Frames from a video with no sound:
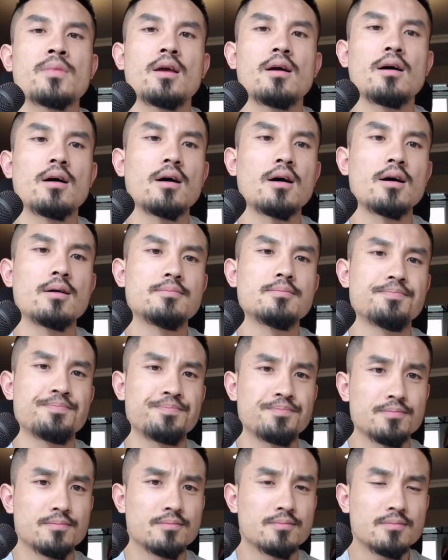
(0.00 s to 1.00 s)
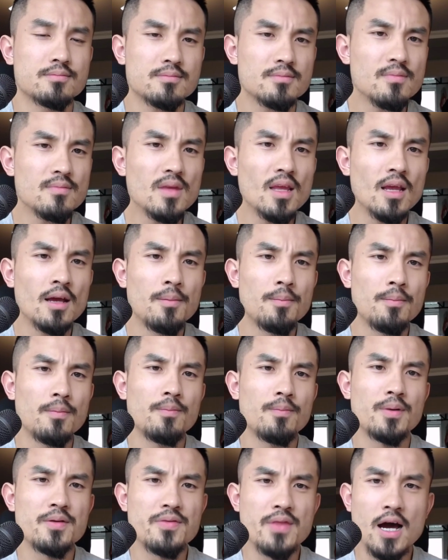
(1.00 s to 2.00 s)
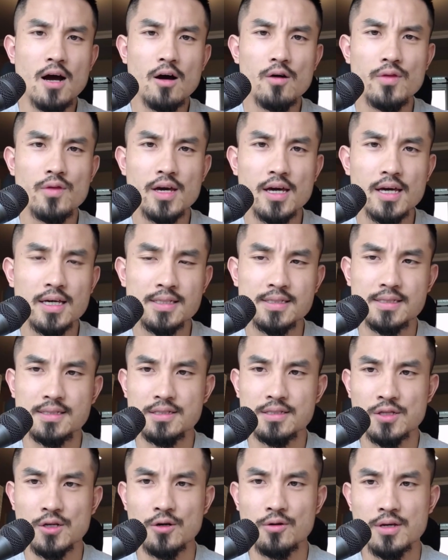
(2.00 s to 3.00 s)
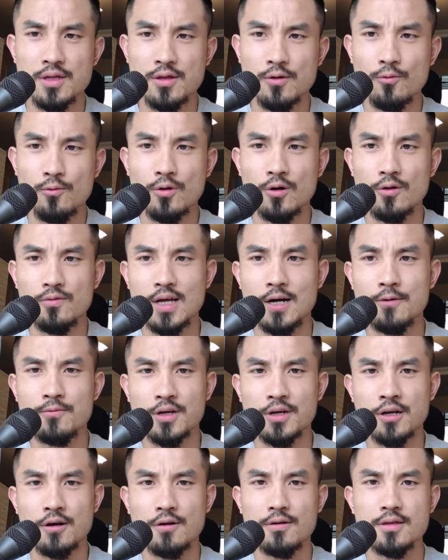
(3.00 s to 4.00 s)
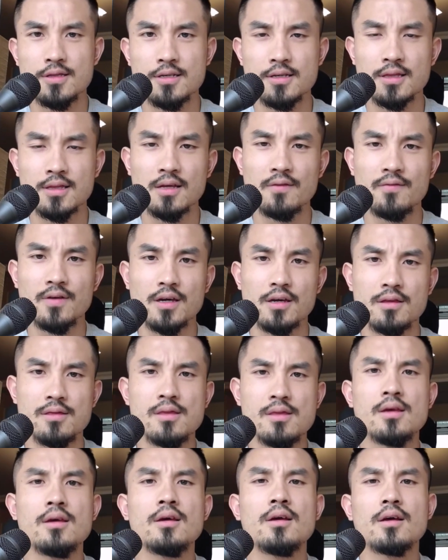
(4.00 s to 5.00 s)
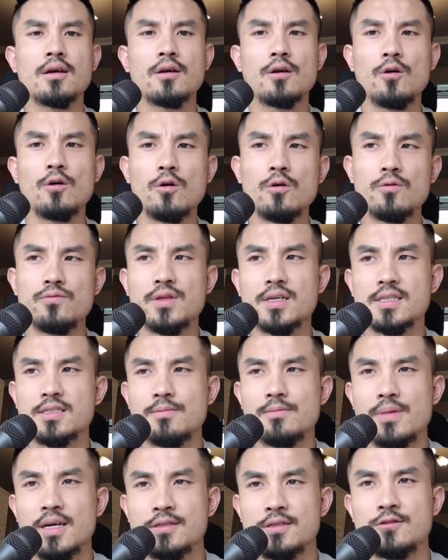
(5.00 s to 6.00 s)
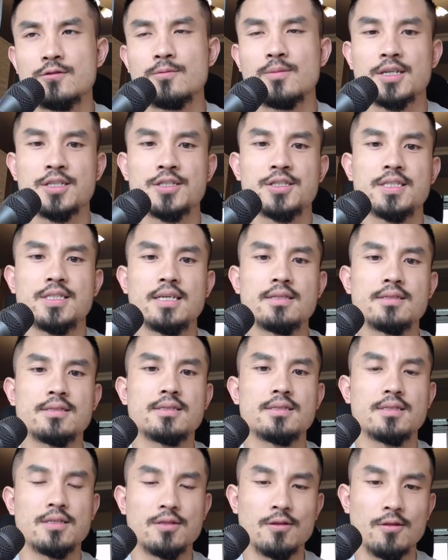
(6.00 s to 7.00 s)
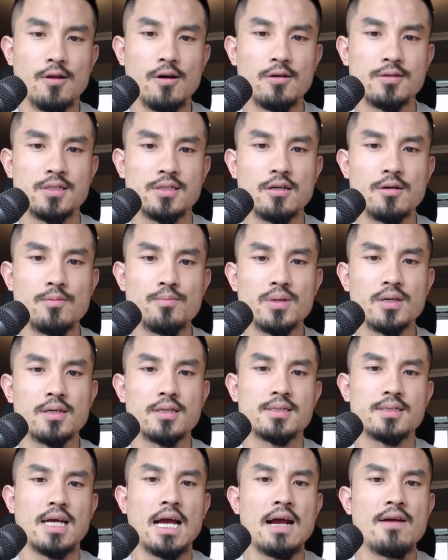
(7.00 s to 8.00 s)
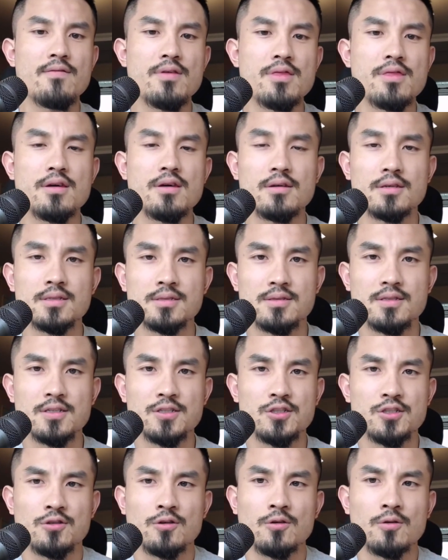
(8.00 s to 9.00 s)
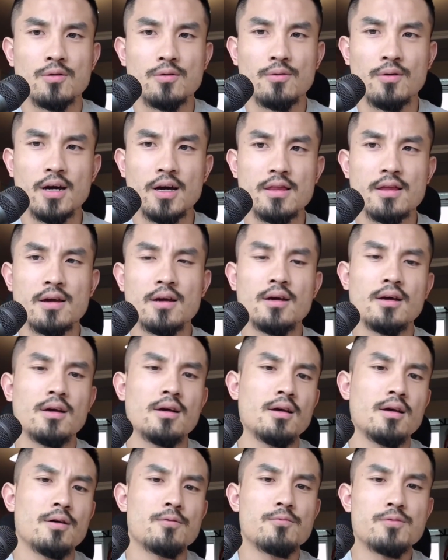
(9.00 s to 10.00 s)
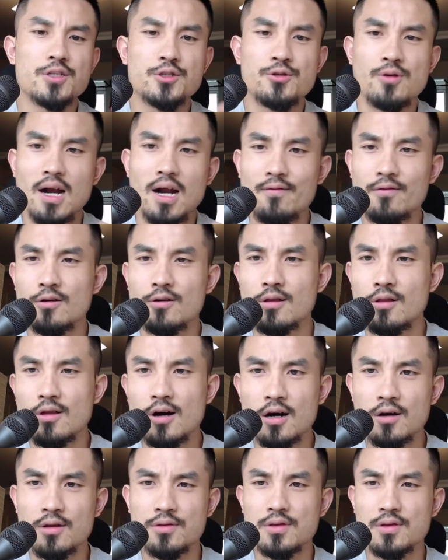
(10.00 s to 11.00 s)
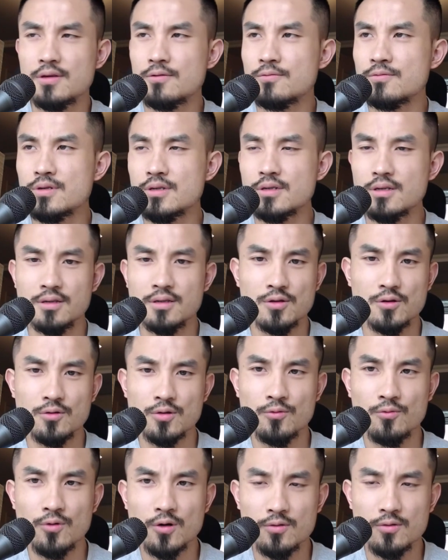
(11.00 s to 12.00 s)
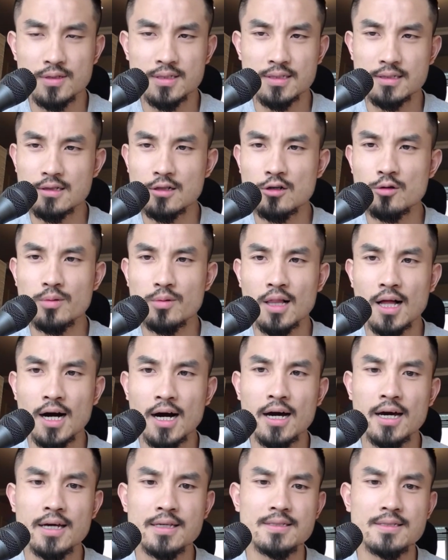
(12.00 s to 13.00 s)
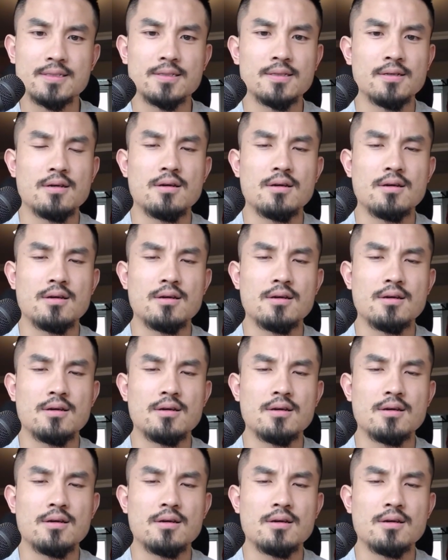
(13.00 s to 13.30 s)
But nowadays, in the world that we currently live in, gold doesn't make too much sense in the long term because everything is digital, right? We travel a lot. The world is globalized.